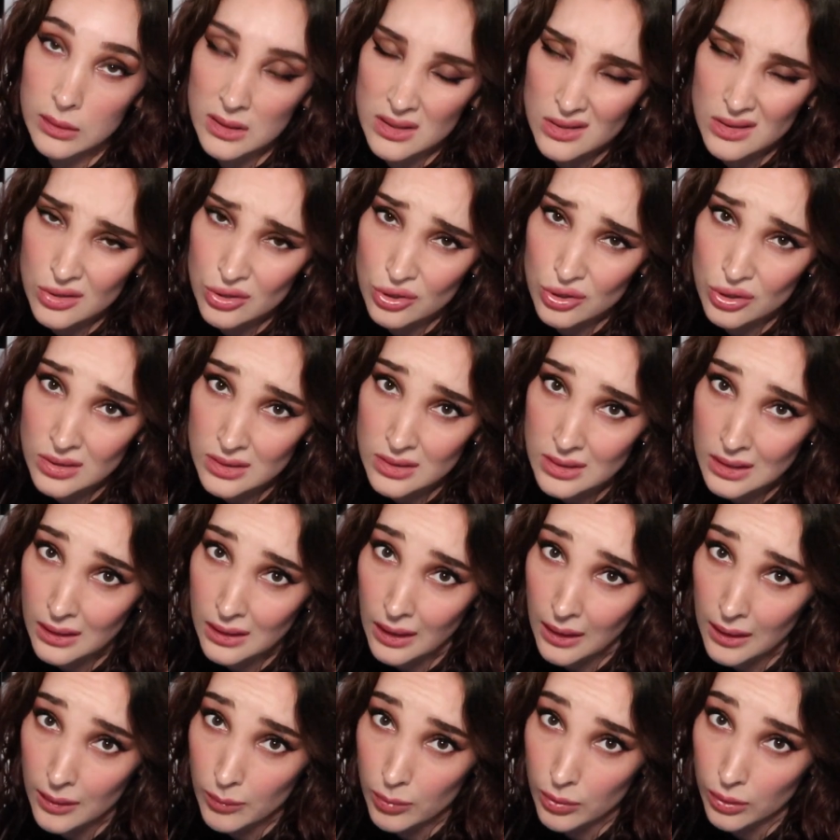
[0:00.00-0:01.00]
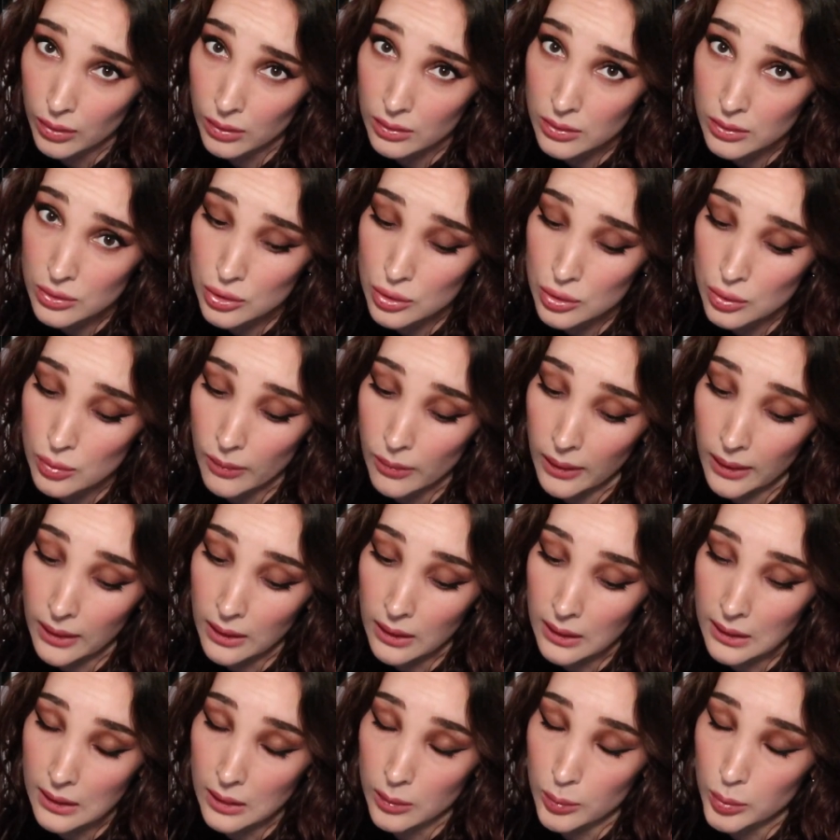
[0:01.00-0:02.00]
This is just the guidebook to
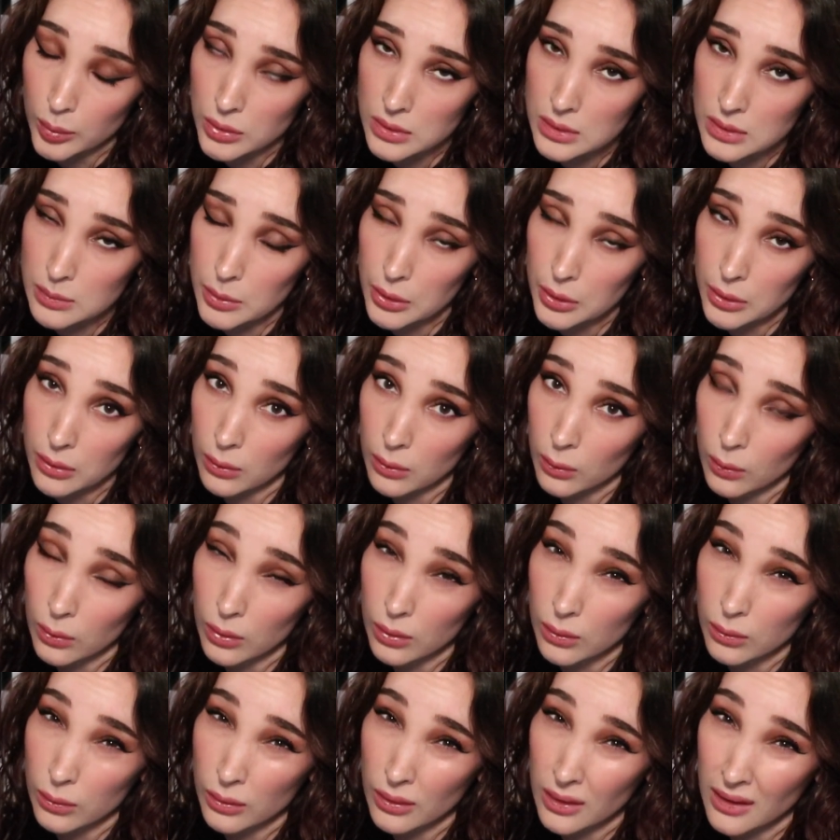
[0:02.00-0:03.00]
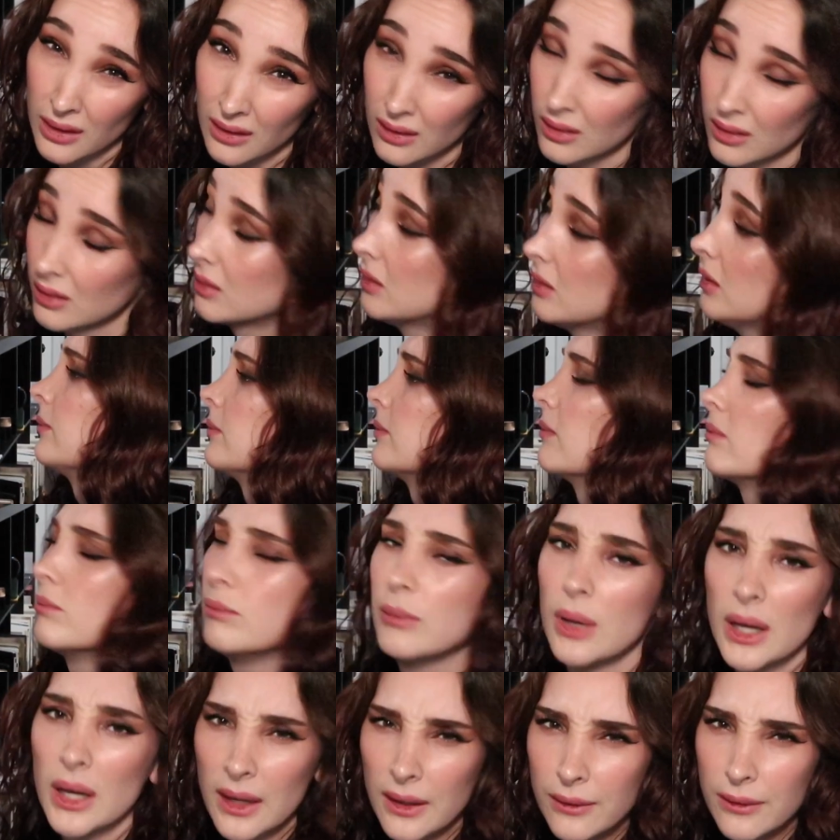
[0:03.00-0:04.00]
my animal spirit oracle deck,
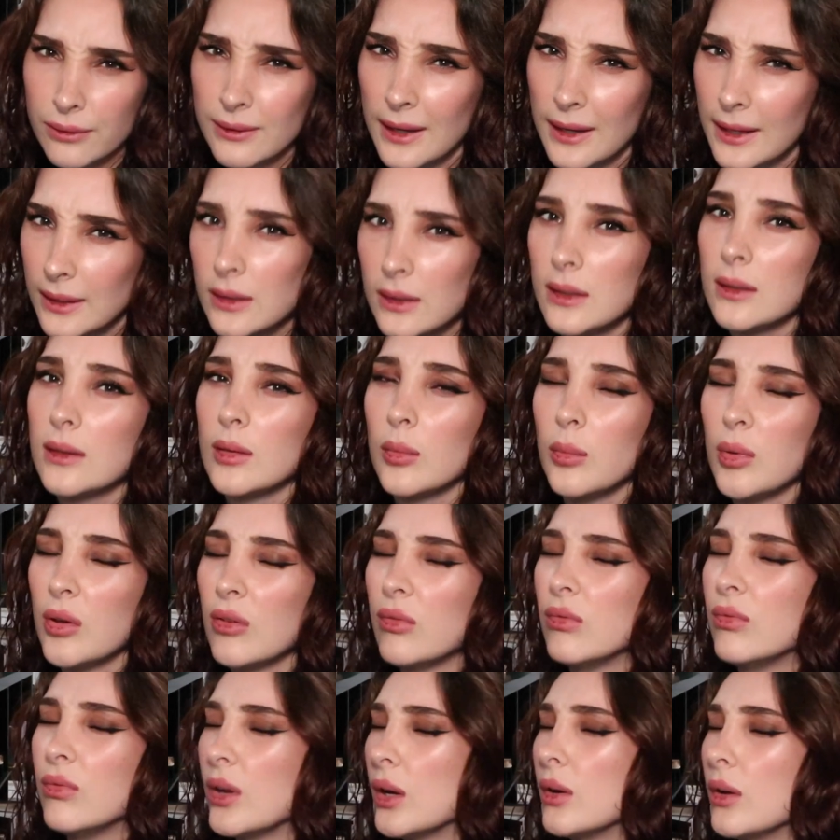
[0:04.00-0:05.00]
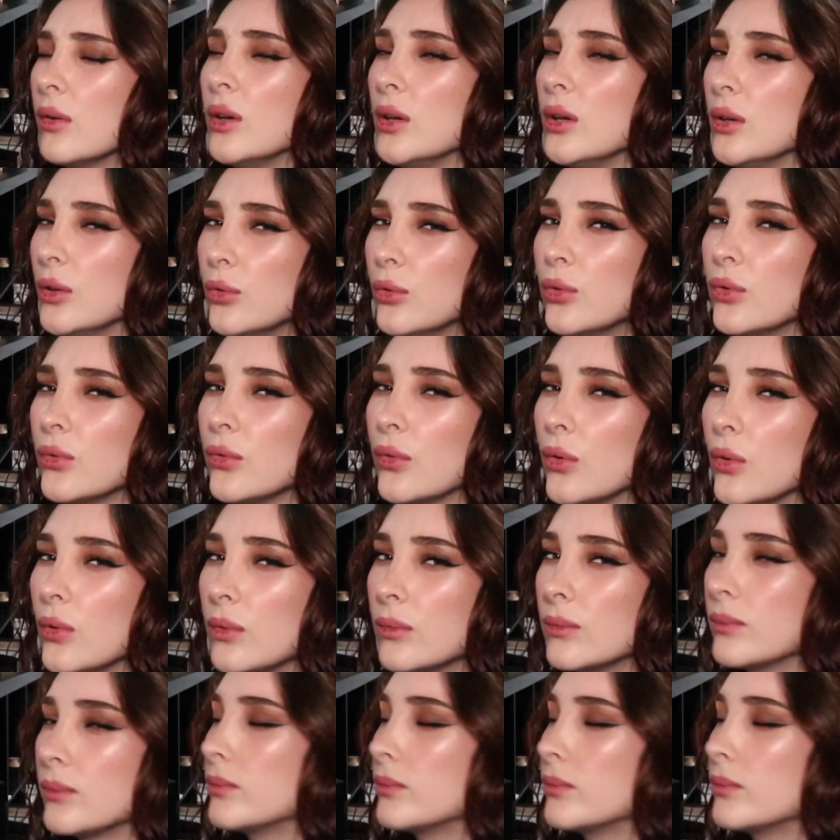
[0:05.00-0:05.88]
but I find it to be very useful.